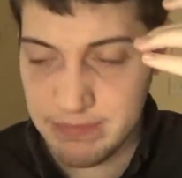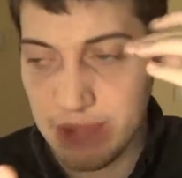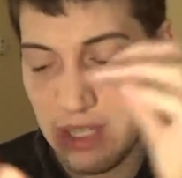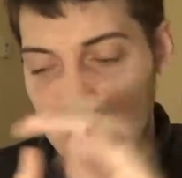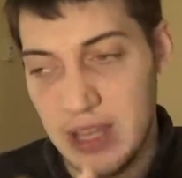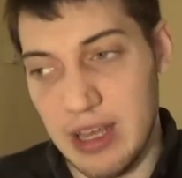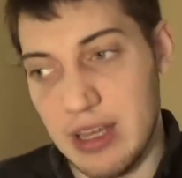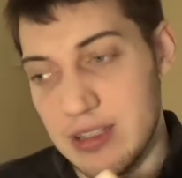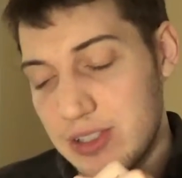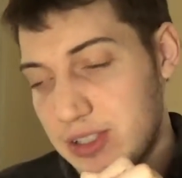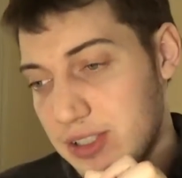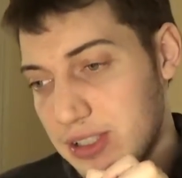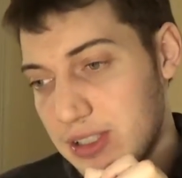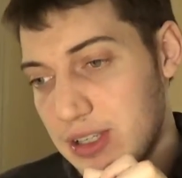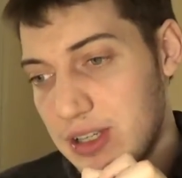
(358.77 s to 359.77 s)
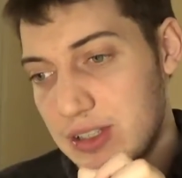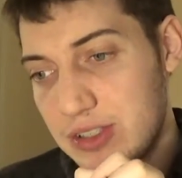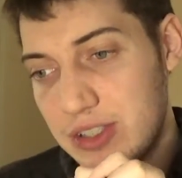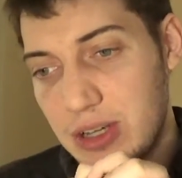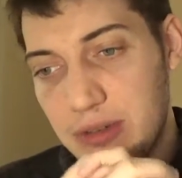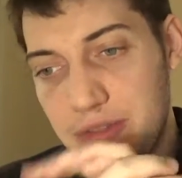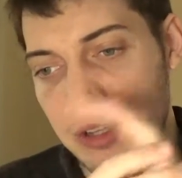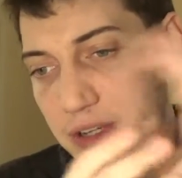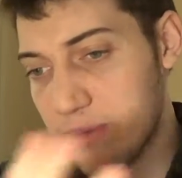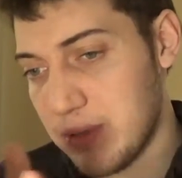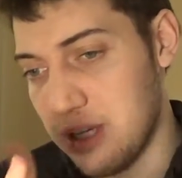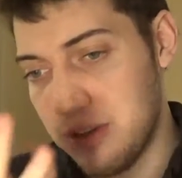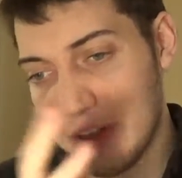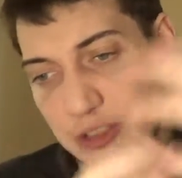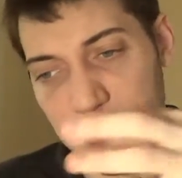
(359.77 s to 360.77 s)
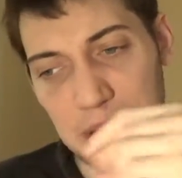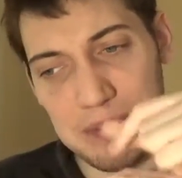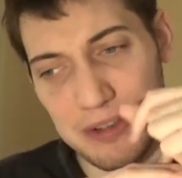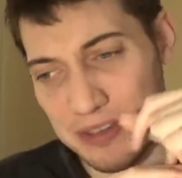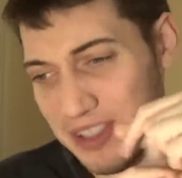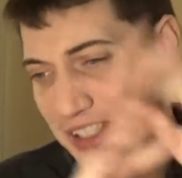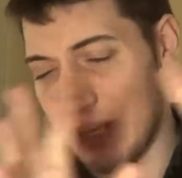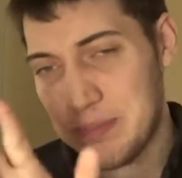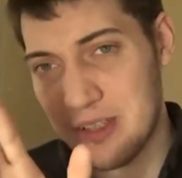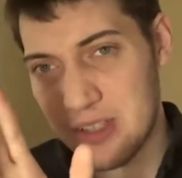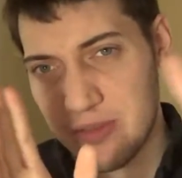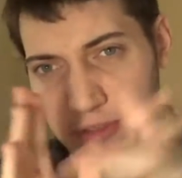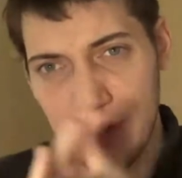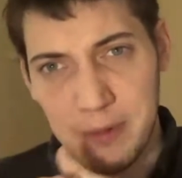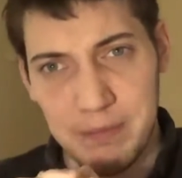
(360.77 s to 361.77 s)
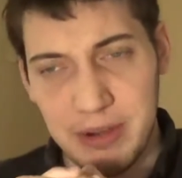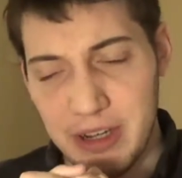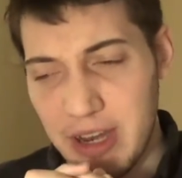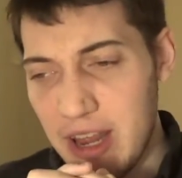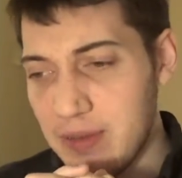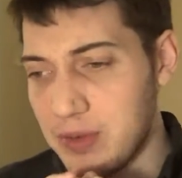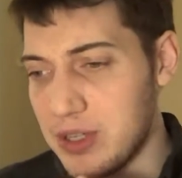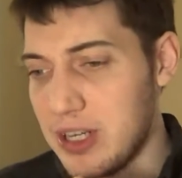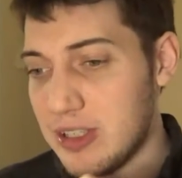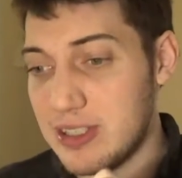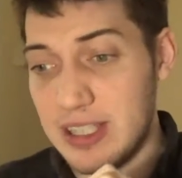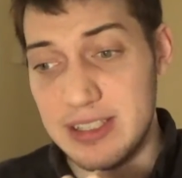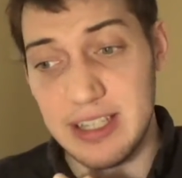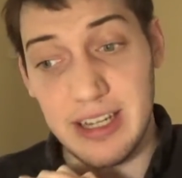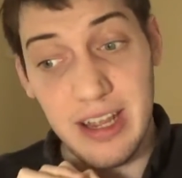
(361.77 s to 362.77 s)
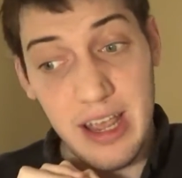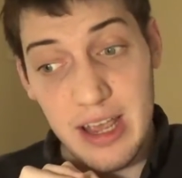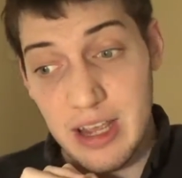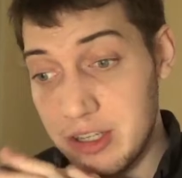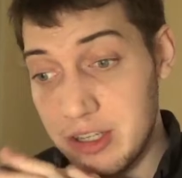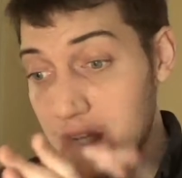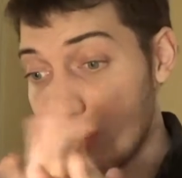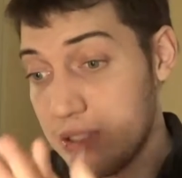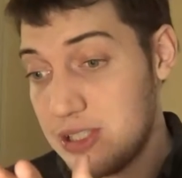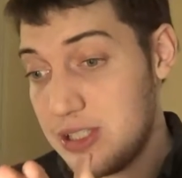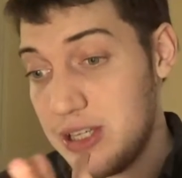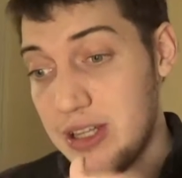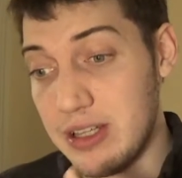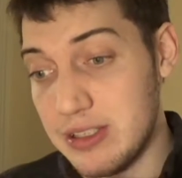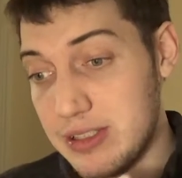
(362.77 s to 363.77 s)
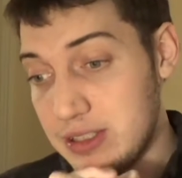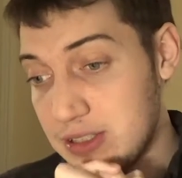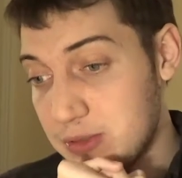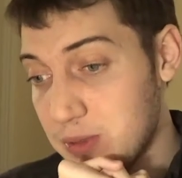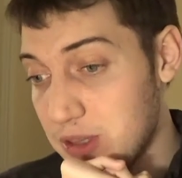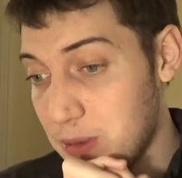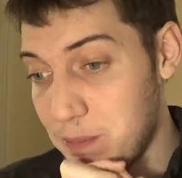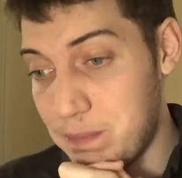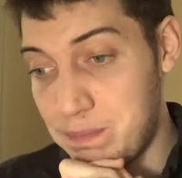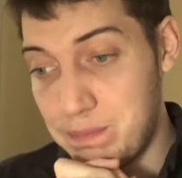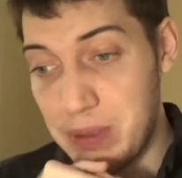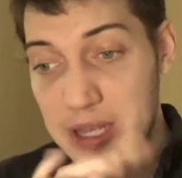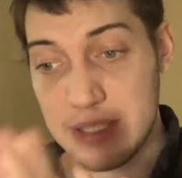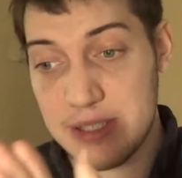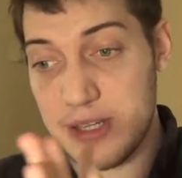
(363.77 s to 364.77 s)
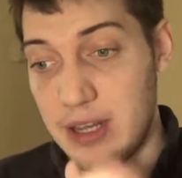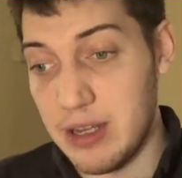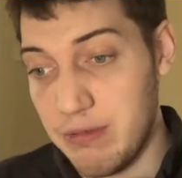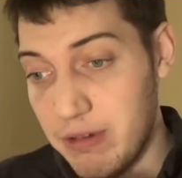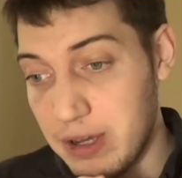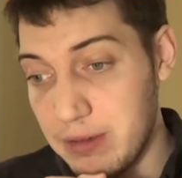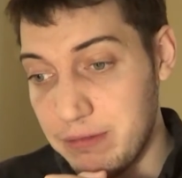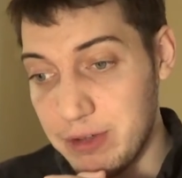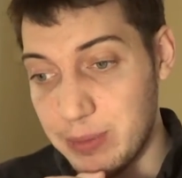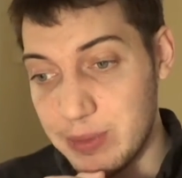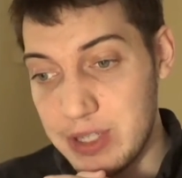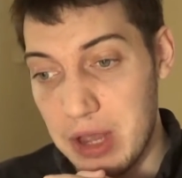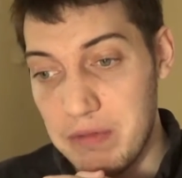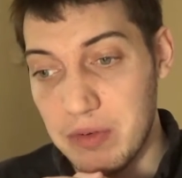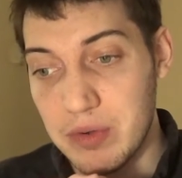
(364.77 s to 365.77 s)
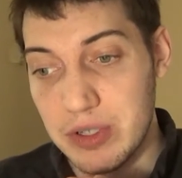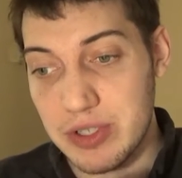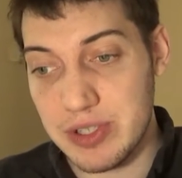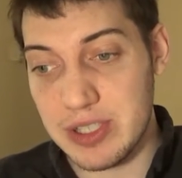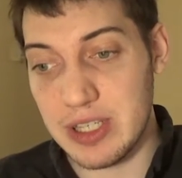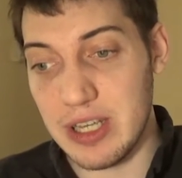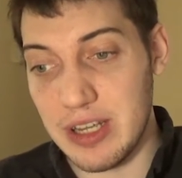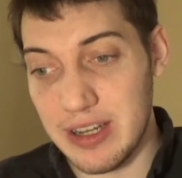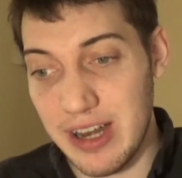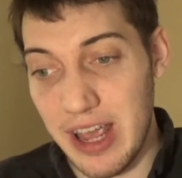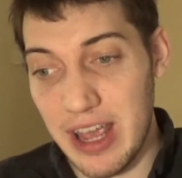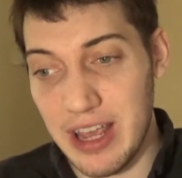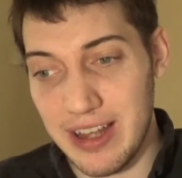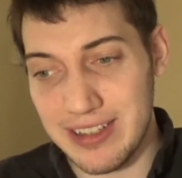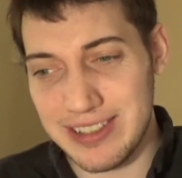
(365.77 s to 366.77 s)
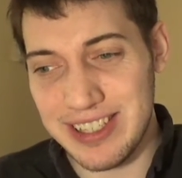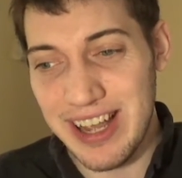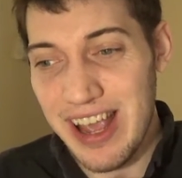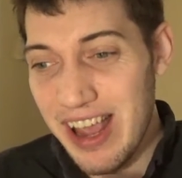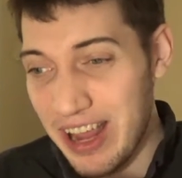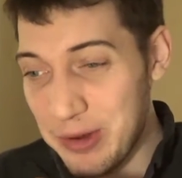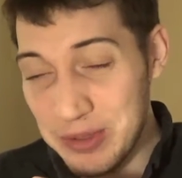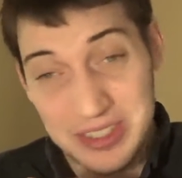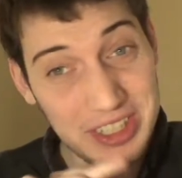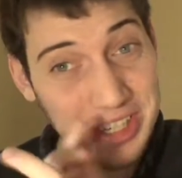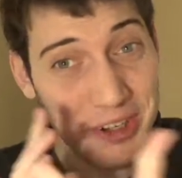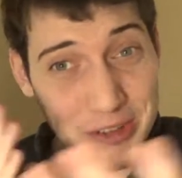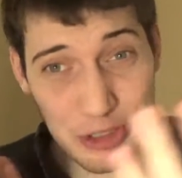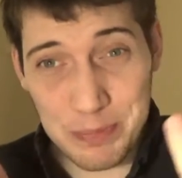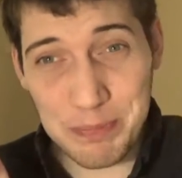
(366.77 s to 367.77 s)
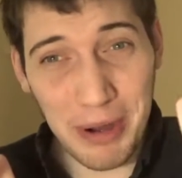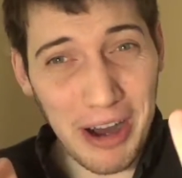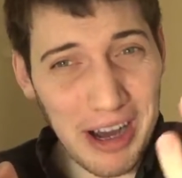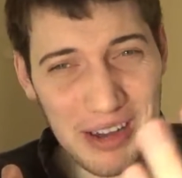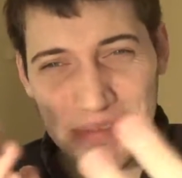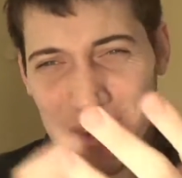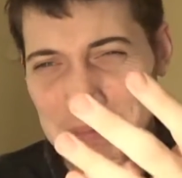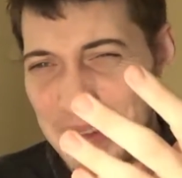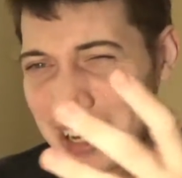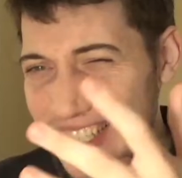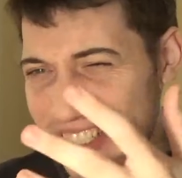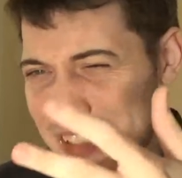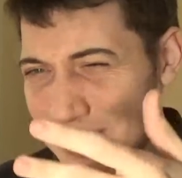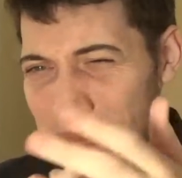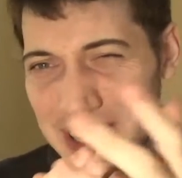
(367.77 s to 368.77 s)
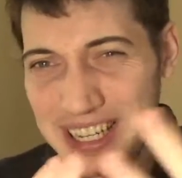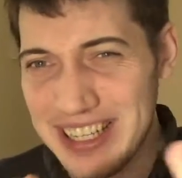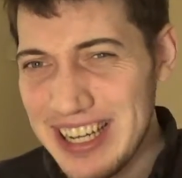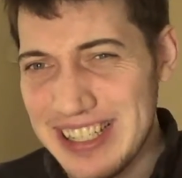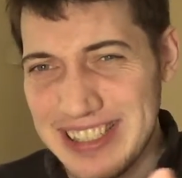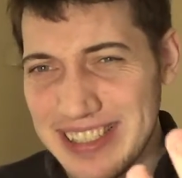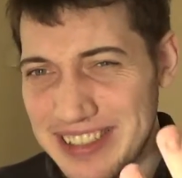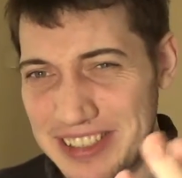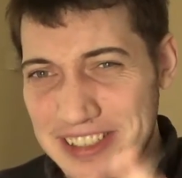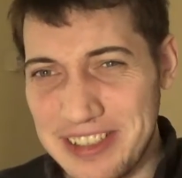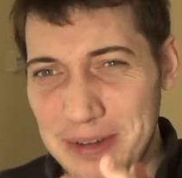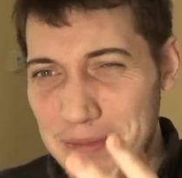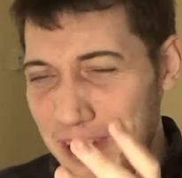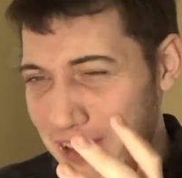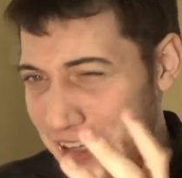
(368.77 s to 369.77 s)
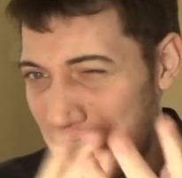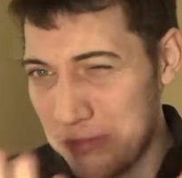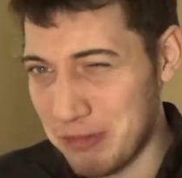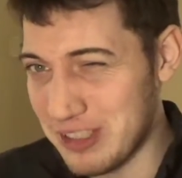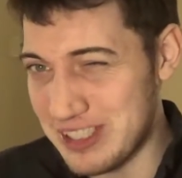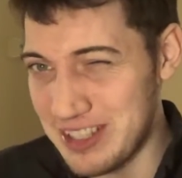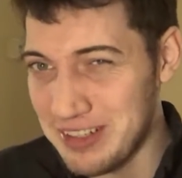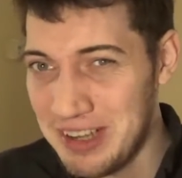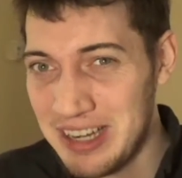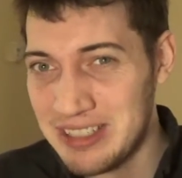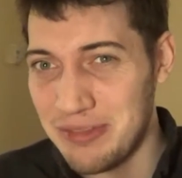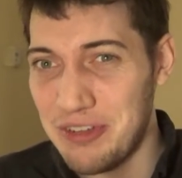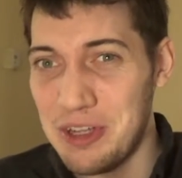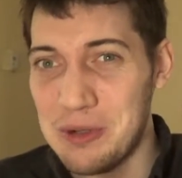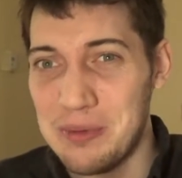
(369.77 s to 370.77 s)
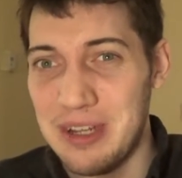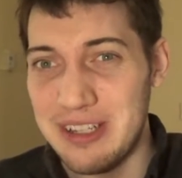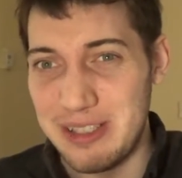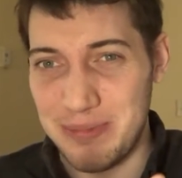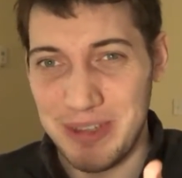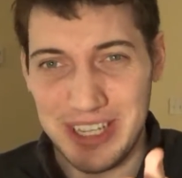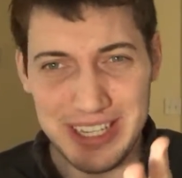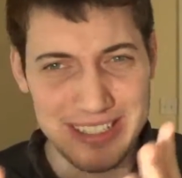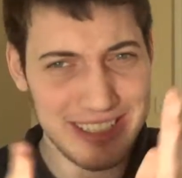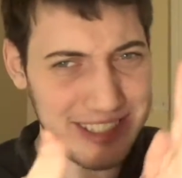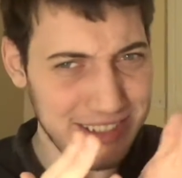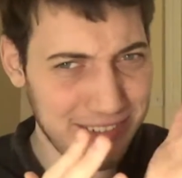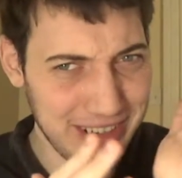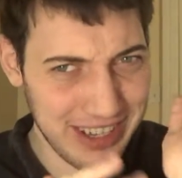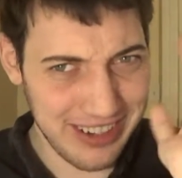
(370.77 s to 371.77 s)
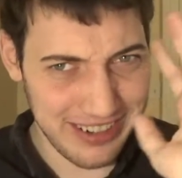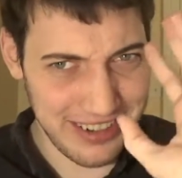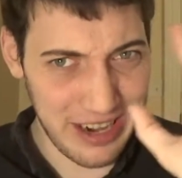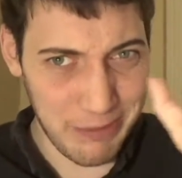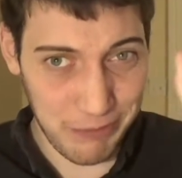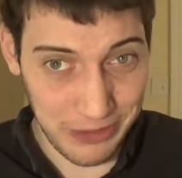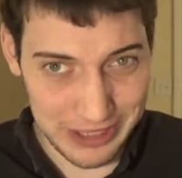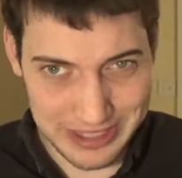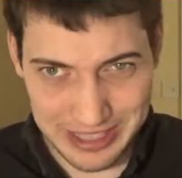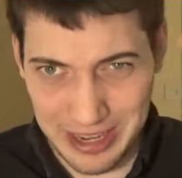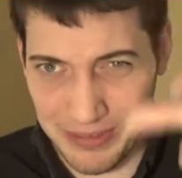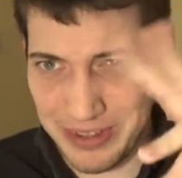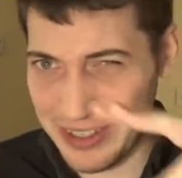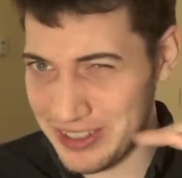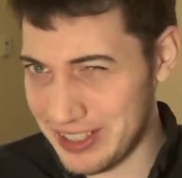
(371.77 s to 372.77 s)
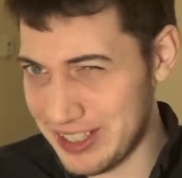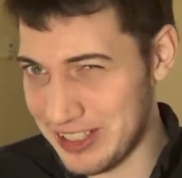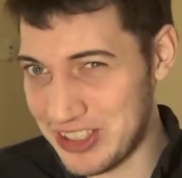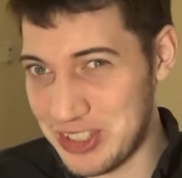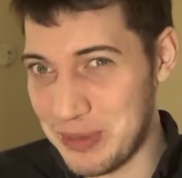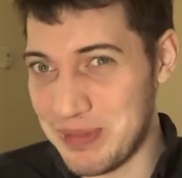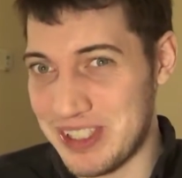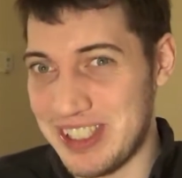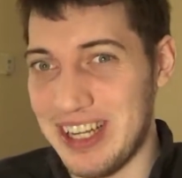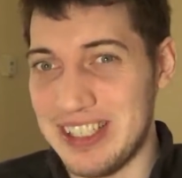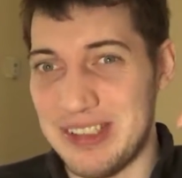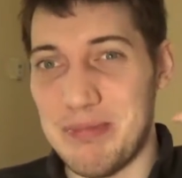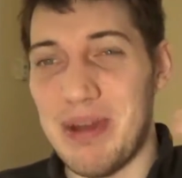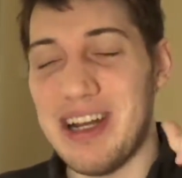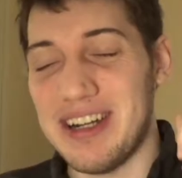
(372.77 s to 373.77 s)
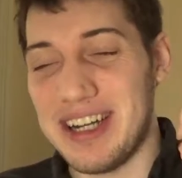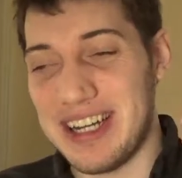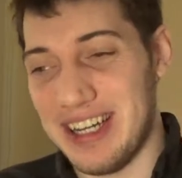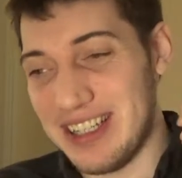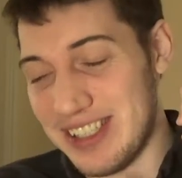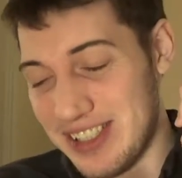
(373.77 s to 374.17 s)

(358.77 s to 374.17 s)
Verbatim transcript: yeah, so, uh, so if you're one of those people, skip this film. But everyone else, I'd say go see this. This is one of the best sci-fi films I've ever seen, and it was a huge bomb. And my so my guess is it's going to be on Netflix in the next few weeks because it's already on Netflix in every other country besides America.